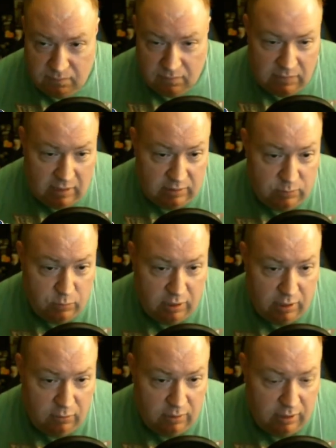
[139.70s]
that's
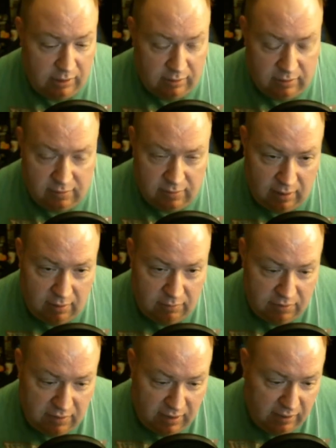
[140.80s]
pretty ridiculous. Now,
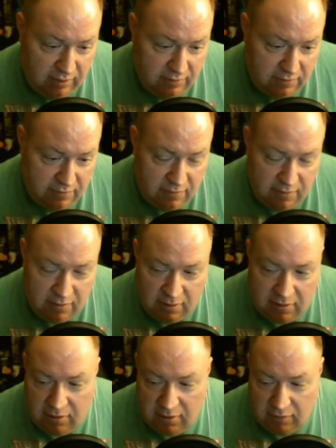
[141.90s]
the thing is,
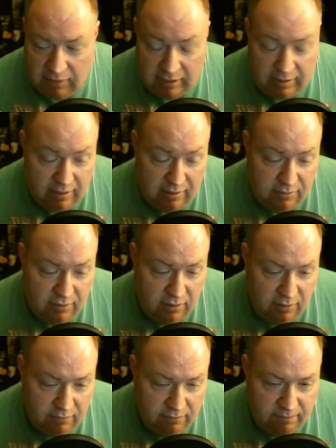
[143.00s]
right now,
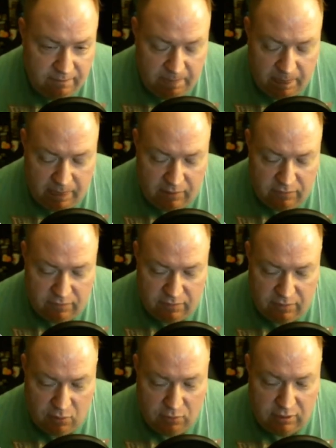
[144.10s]
there's
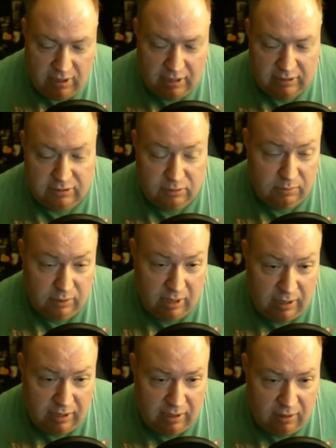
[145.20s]
the only decks that are
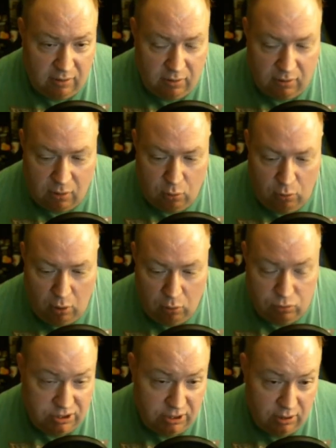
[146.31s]
blocking are
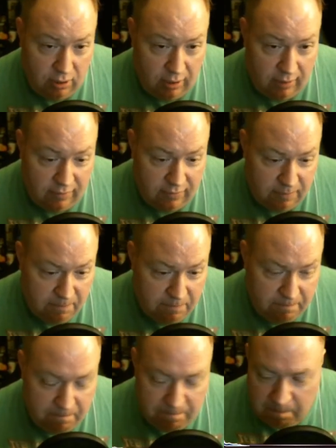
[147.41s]
OG Guardians.
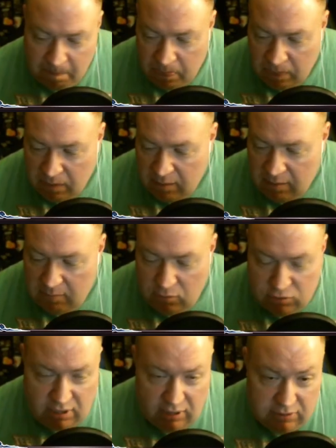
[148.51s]

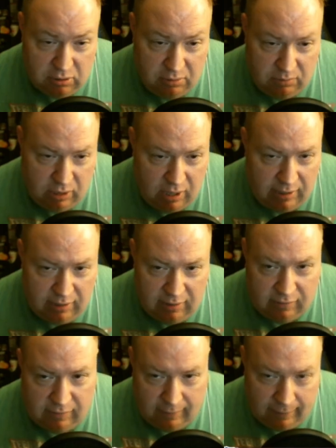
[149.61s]
Most decks aren't
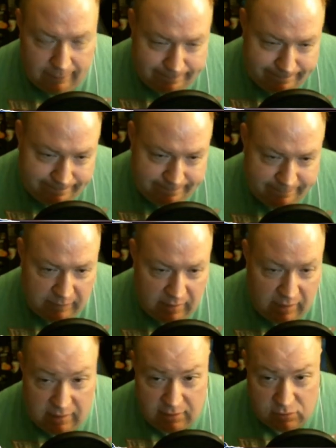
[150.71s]
blocking, so
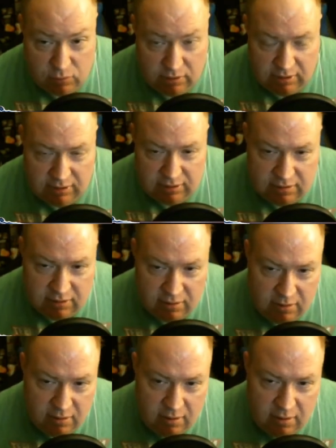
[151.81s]
it is what it is.
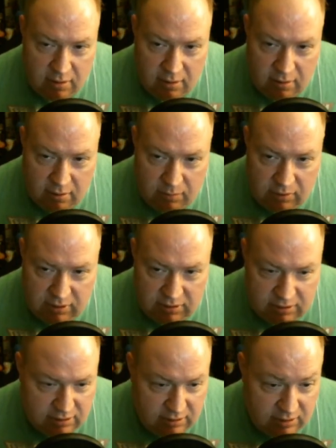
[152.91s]
But this
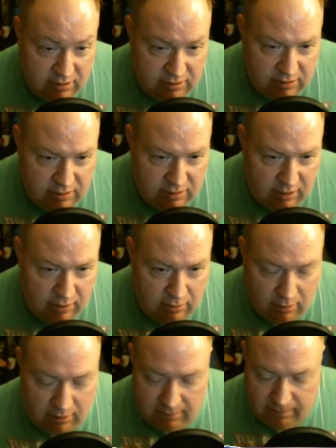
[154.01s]
is a neat
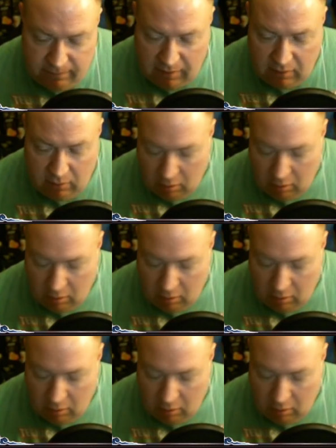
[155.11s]
card. Now,